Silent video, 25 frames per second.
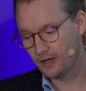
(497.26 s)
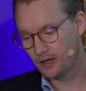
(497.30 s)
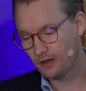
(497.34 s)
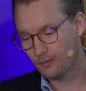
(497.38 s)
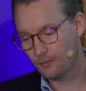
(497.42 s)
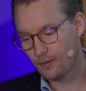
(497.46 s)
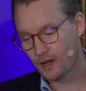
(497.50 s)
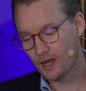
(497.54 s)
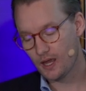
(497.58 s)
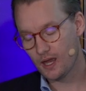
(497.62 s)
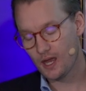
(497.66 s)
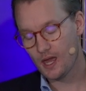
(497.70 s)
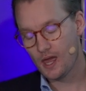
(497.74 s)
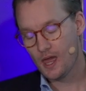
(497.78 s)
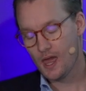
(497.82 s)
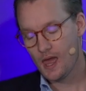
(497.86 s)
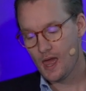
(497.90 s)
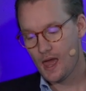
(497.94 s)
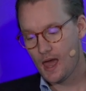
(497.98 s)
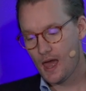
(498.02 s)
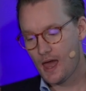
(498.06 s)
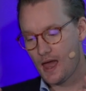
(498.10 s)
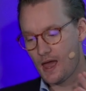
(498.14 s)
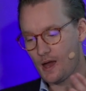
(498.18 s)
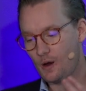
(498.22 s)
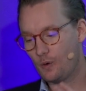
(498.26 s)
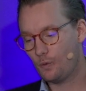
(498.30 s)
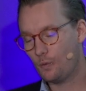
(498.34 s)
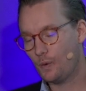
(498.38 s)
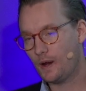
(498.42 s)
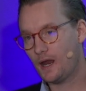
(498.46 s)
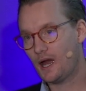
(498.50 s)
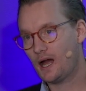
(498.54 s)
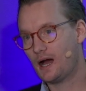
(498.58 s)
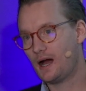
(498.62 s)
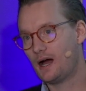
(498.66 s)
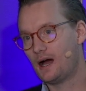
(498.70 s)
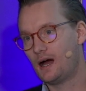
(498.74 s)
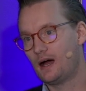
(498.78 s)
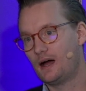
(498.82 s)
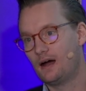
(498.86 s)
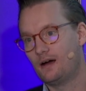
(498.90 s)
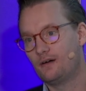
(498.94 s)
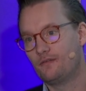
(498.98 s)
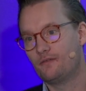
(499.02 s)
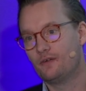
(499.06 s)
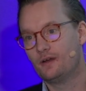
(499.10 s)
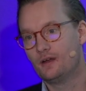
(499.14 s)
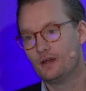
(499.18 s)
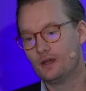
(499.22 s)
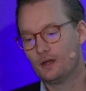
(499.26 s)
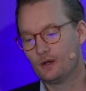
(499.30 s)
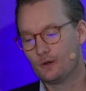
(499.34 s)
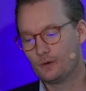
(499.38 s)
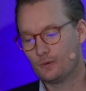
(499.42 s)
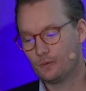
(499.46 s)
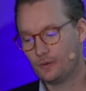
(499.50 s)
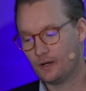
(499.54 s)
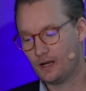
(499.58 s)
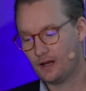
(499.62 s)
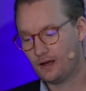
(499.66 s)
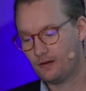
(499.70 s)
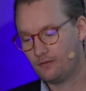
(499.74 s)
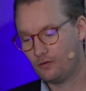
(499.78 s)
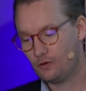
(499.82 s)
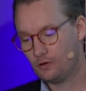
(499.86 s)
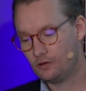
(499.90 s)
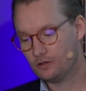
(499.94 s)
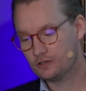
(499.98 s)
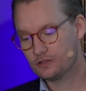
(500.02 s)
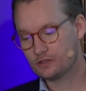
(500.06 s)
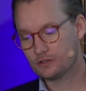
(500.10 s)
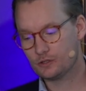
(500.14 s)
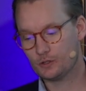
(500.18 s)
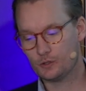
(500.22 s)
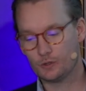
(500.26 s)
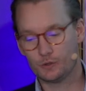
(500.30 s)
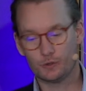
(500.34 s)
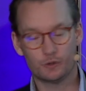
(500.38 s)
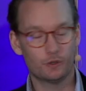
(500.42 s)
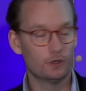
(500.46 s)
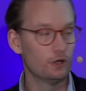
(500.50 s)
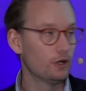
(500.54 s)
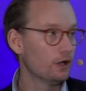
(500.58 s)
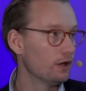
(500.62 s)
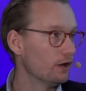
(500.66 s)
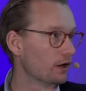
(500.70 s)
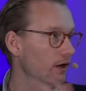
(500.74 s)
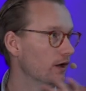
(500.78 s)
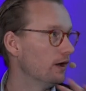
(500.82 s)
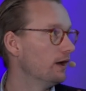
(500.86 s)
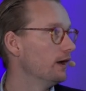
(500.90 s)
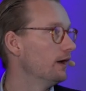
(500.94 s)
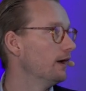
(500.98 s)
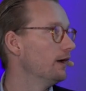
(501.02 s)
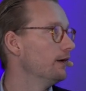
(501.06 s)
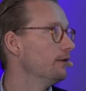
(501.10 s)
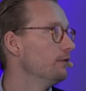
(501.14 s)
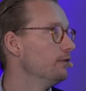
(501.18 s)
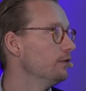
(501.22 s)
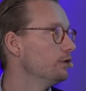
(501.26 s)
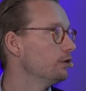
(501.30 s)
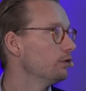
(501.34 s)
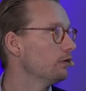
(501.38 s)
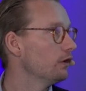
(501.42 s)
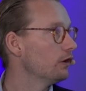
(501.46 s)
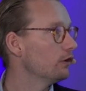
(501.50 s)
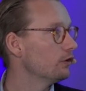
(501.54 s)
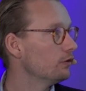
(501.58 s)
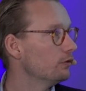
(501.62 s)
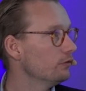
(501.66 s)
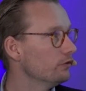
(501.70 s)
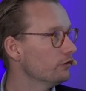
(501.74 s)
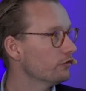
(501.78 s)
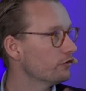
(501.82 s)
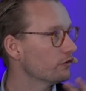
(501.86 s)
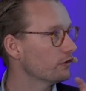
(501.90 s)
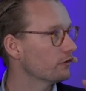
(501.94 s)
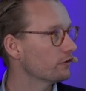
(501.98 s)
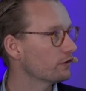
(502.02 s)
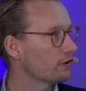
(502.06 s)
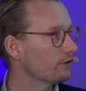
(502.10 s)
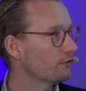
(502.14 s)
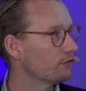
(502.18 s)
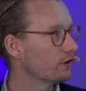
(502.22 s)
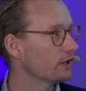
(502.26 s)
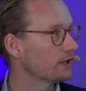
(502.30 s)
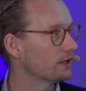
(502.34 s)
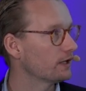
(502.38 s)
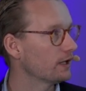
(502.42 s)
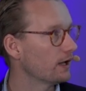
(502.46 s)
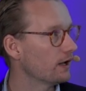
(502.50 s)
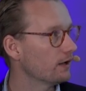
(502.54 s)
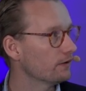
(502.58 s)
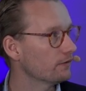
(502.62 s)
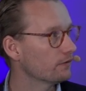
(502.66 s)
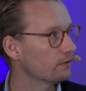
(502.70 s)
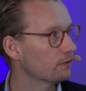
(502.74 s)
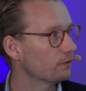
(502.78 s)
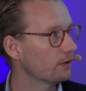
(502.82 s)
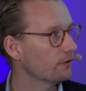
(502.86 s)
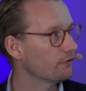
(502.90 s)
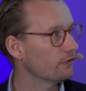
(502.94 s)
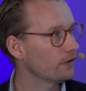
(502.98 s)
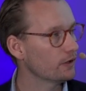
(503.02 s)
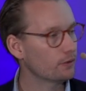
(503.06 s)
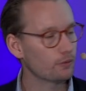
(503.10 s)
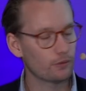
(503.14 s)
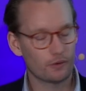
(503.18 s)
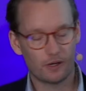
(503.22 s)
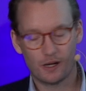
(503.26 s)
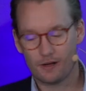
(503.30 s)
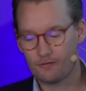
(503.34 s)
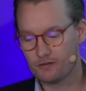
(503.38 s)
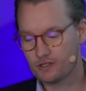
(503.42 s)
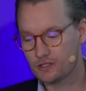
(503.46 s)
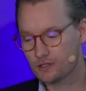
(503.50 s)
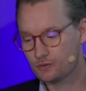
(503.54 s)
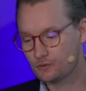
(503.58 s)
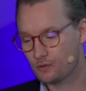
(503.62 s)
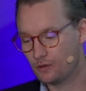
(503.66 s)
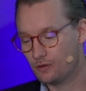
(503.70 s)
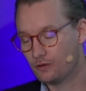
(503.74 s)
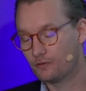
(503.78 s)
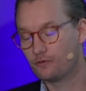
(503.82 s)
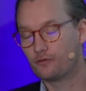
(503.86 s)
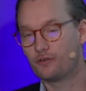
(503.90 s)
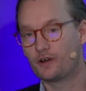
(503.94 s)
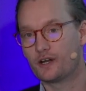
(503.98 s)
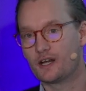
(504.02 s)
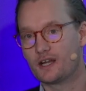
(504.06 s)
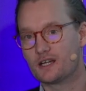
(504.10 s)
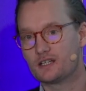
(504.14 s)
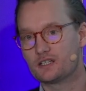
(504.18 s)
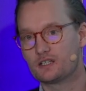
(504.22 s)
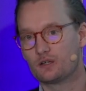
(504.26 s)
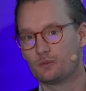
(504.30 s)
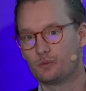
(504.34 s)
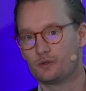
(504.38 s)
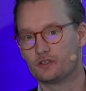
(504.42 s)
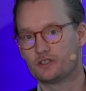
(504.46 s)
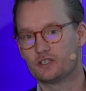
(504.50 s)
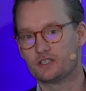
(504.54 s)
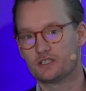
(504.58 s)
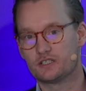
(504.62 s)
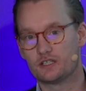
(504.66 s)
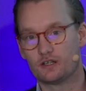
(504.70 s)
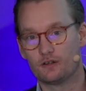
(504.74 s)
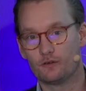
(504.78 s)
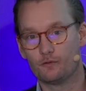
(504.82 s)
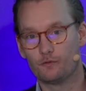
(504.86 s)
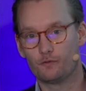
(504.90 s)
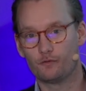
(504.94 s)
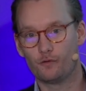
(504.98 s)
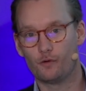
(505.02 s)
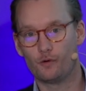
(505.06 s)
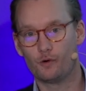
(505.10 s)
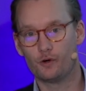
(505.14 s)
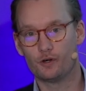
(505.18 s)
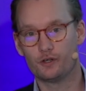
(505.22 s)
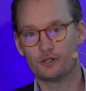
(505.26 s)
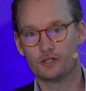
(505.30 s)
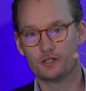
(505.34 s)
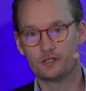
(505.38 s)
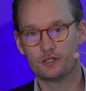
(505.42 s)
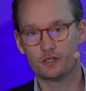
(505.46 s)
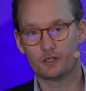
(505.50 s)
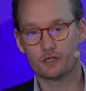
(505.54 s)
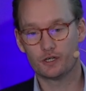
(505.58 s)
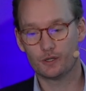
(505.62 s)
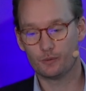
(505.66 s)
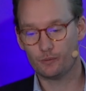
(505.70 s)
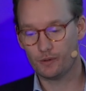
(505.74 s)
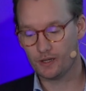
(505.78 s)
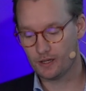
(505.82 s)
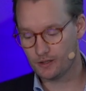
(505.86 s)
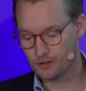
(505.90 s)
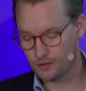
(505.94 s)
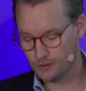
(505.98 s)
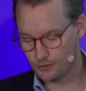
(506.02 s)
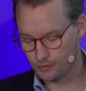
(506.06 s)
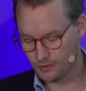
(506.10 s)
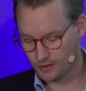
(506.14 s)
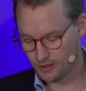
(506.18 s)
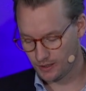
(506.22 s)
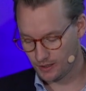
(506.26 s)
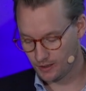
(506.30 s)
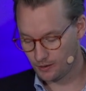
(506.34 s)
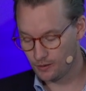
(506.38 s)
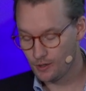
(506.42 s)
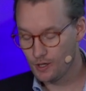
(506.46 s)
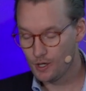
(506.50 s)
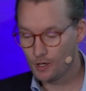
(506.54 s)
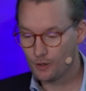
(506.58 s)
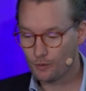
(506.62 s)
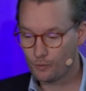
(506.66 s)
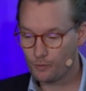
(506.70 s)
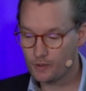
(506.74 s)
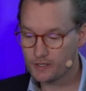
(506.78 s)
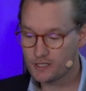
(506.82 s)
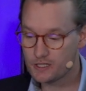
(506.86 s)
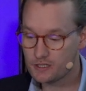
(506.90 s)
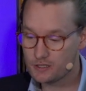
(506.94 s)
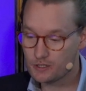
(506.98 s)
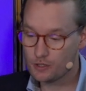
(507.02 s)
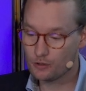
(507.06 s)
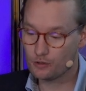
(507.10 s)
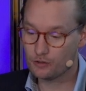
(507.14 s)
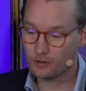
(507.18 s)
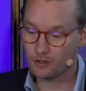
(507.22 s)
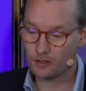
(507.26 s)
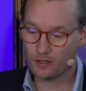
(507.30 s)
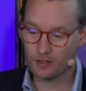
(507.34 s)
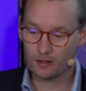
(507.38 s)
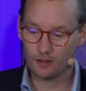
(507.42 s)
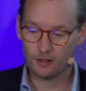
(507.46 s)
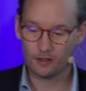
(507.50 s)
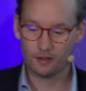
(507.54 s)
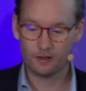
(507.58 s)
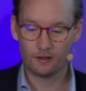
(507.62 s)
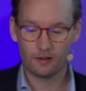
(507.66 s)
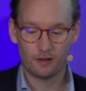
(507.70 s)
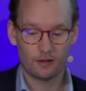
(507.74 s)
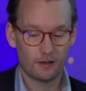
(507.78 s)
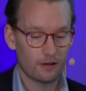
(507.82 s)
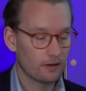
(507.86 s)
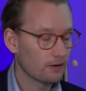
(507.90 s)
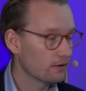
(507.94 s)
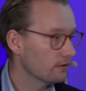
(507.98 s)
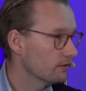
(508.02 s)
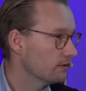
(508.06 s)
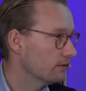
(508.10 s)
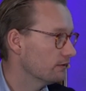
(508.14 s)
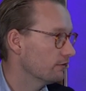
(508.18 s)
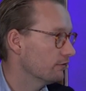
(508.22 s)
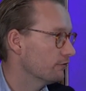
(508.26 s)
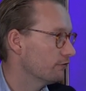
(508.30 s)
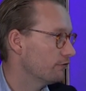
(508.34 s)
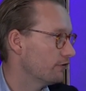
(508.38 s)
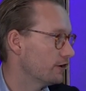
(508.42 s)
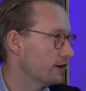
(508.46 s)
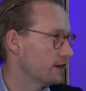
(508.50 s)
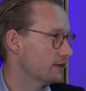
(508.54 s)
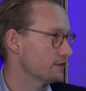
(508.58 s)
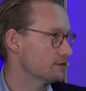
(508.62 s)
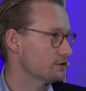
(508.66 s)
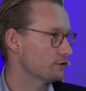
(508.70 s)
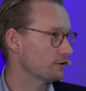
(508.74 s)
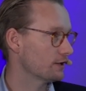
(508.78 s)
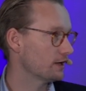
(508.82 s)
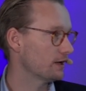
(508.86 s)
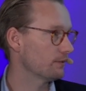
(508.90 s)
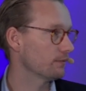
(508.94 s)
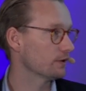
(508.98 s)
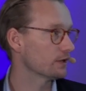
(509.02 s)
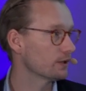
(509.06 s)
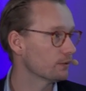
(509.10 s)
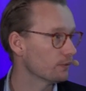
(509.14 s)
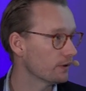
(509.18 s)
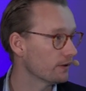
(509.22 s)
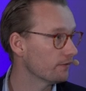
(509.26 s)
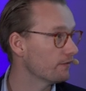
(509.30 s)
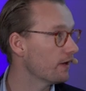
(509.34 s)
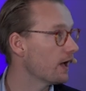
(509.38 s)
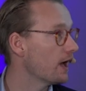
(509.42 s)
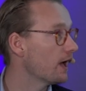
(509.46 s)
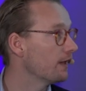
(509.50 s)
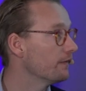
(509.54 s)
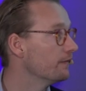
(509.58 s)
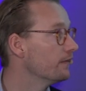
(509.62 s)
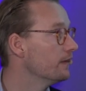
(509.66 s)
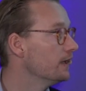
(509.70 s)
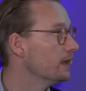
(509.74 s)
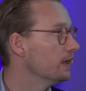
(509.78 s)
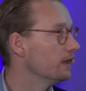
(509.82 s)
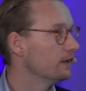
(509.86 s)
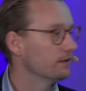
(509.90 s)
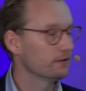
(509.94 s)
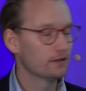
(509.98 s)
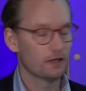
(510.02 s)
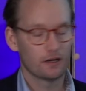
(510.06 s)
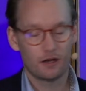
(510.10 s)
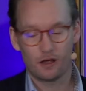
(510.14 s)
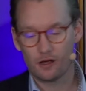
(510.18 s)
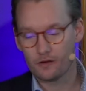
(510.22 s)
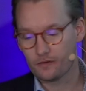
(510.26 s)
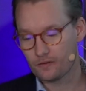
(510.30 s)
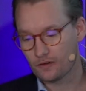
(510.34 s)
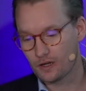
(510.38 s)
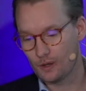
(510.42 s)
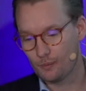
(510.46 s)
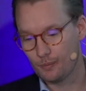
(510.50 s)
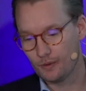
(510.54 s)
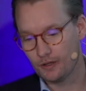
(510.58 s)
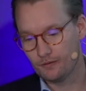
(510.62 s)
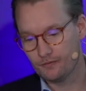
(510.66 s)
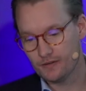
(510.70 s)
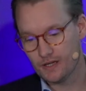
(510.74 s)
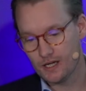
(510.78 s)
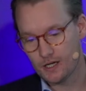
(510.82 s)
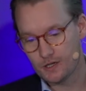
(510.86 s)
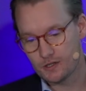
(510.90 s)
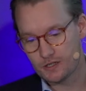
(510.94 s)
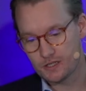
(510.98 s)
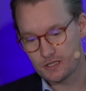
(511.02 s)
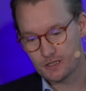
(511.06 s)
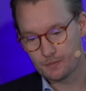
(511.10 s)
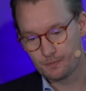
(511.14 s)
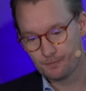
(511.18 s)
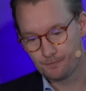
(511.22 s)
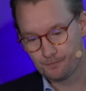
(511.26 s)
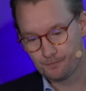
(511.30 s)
in May, and we have also no loans and stuff like that. So I think we will have a strong financial position for the journey we are doing here, which is good in the financial climate that we have had the last couple of years.